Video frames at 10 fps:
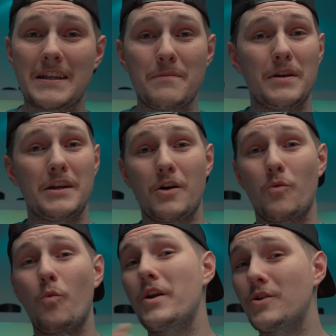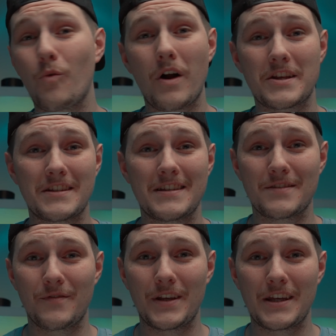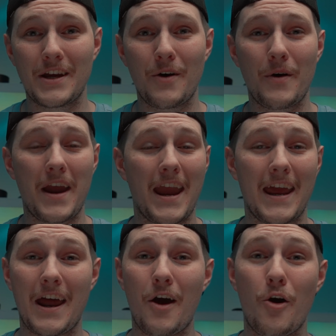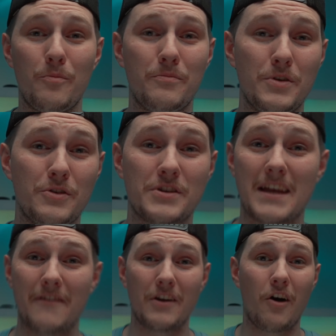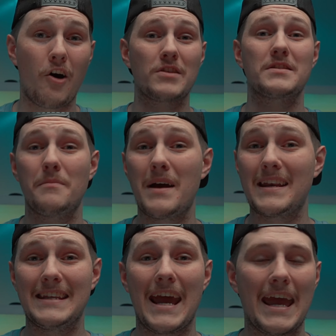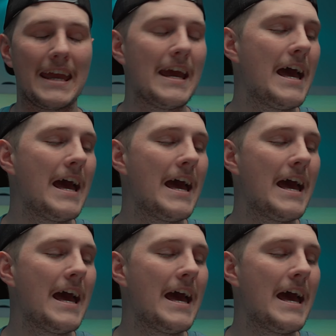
depending on when you're watching this video, and I hope you just have an awesome day.